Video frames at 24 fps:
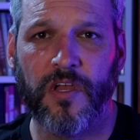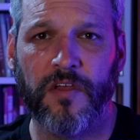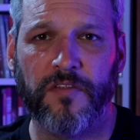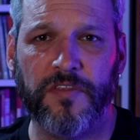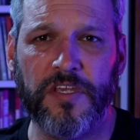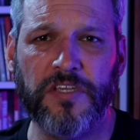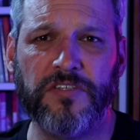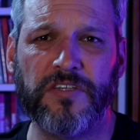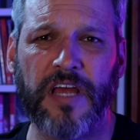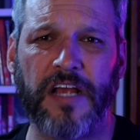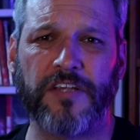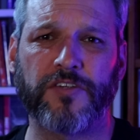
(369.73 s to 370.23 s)

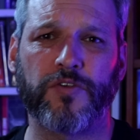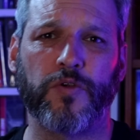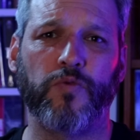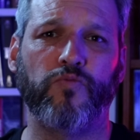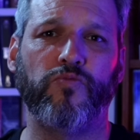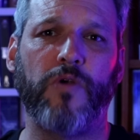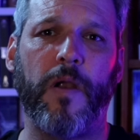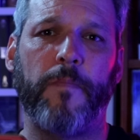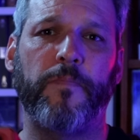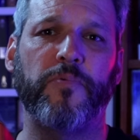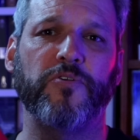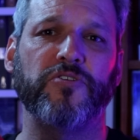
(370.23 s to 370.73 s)
these actually
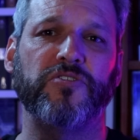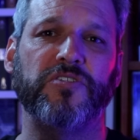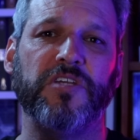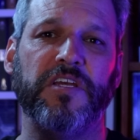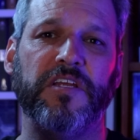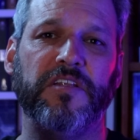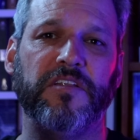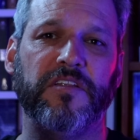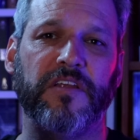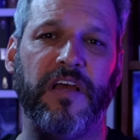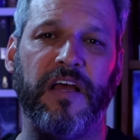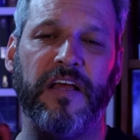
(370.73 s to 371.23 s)

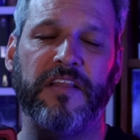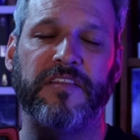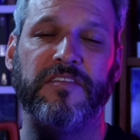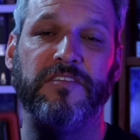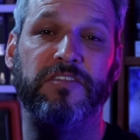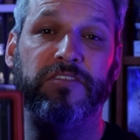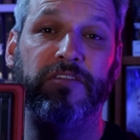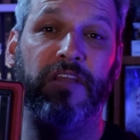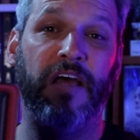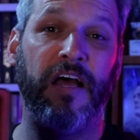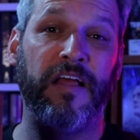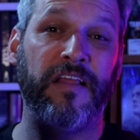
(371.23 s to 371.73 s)
represent
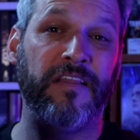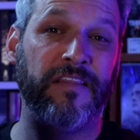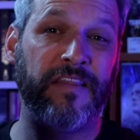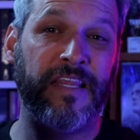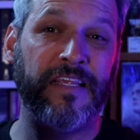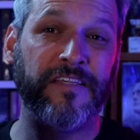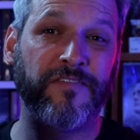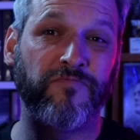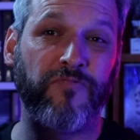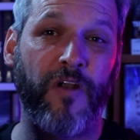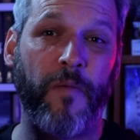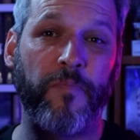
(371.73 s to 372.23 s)

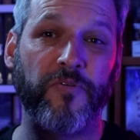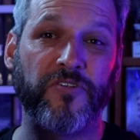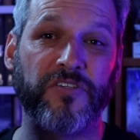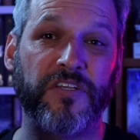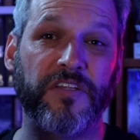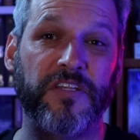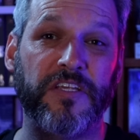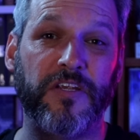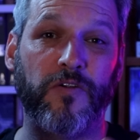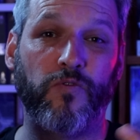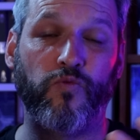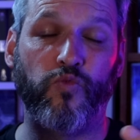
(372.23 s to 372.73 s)

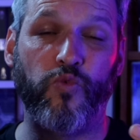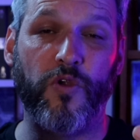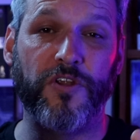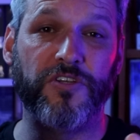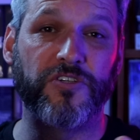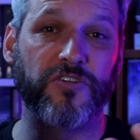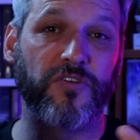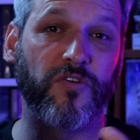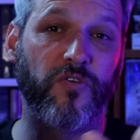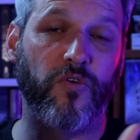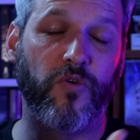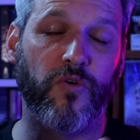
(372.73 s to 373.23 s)
the
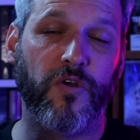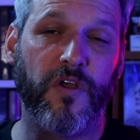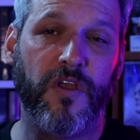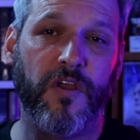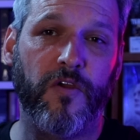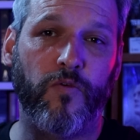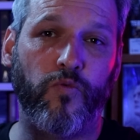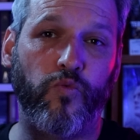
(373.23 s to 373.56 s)
original